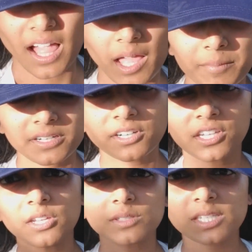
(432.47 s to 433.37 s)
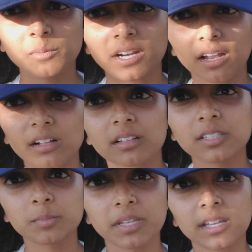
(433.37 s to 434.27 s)
I'm in her cutesy workout
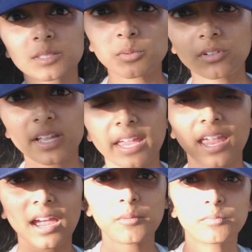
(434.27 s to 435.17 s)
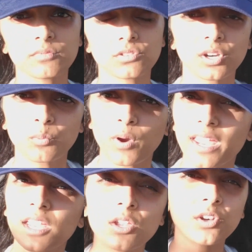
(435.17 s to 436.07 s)
clothes because, well, A, I, they're
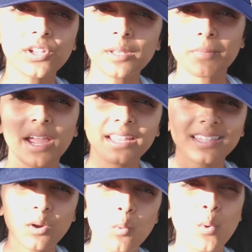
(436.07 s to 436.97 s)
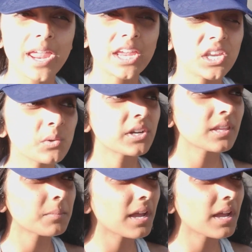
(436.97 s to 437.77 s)
way cuter than mine, like way cuter than